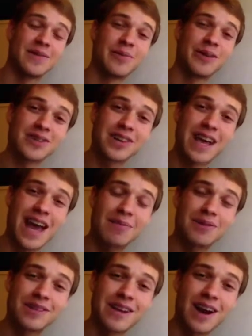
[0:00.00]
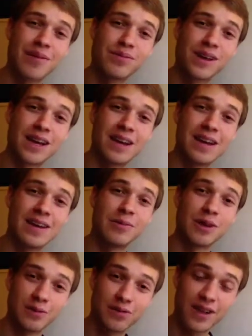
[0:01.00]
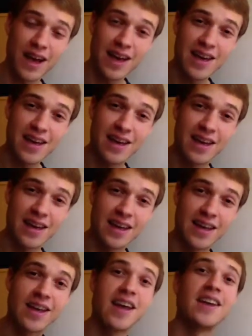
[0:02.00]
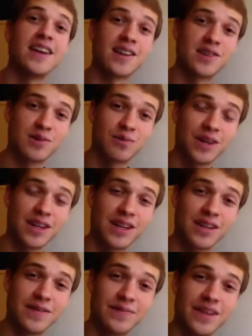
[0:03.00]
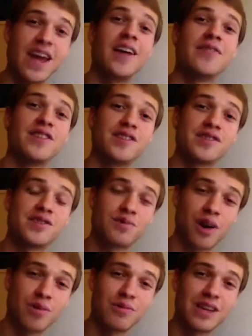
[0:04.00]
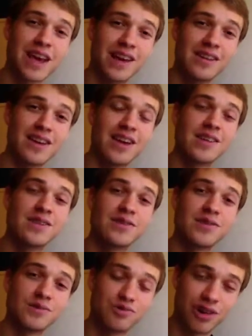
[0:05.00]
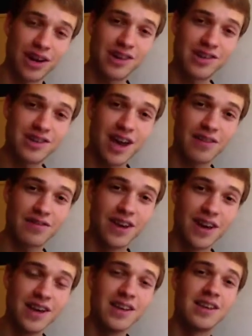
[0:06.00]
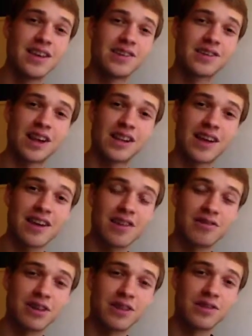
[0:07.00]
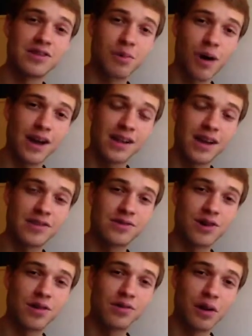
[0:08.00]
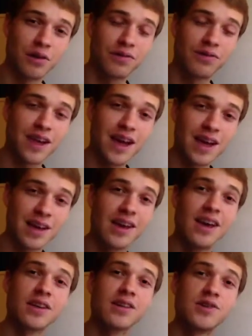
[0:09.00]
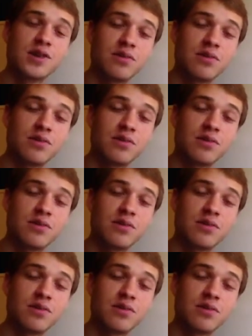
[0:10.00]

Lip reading: What's going to happen to the airplane? Will it fly? Yes, it will. And this is where we get into some tricky stuff. It's kind of like entering the twilight zone of flying, because